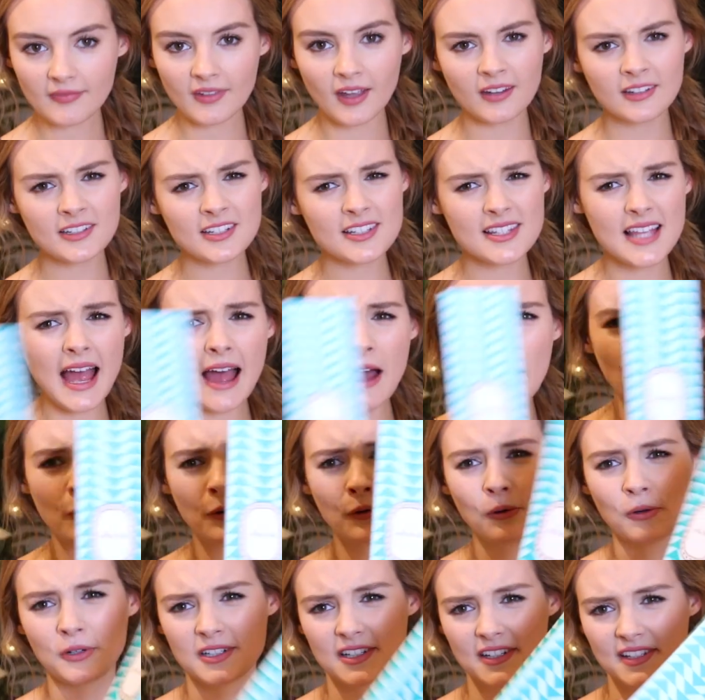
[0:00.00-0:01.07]
and just how
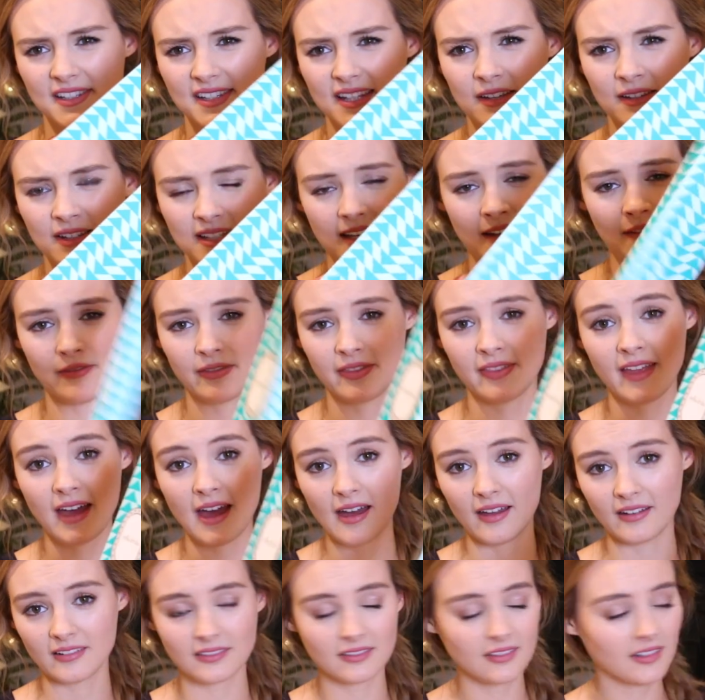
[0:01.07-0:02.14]
gorgeous is even
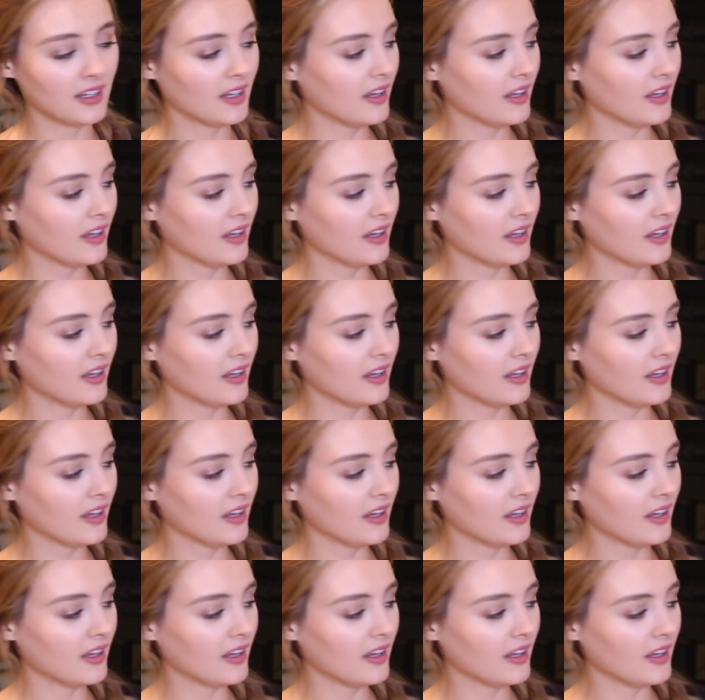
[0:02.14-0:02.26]
that?